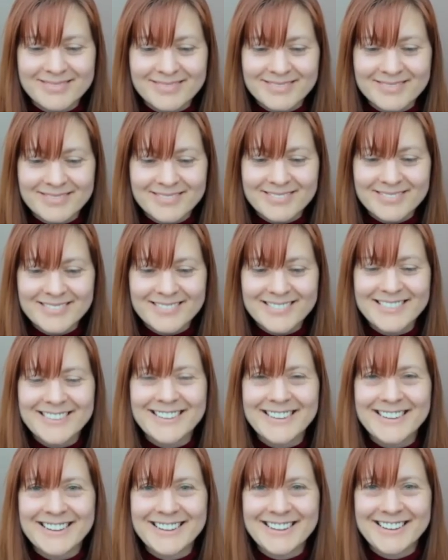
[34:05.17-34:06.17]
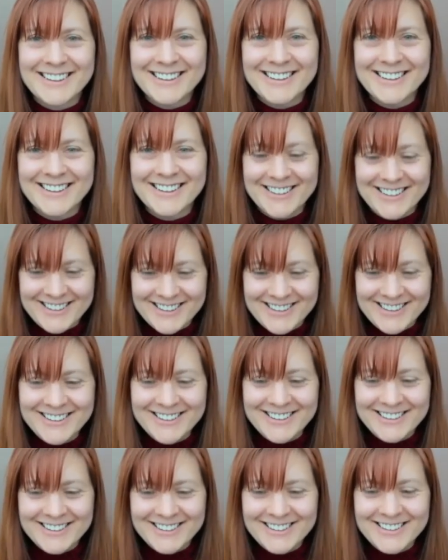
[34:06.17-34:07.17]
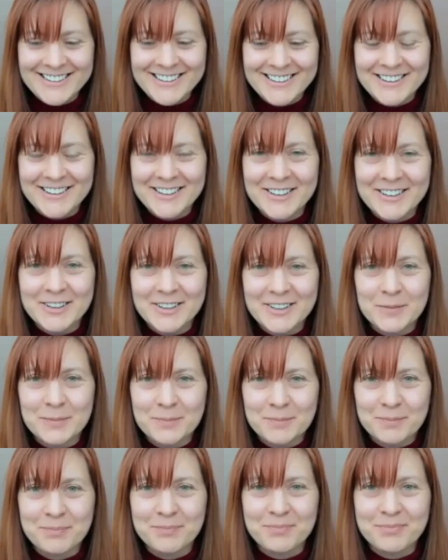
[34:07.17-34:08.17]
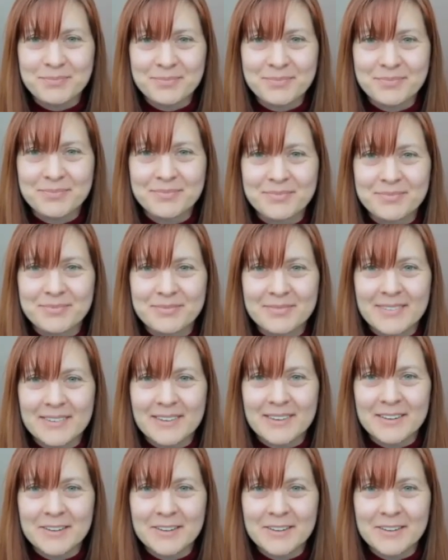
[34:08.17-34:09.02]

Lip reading: The person shown says nothing.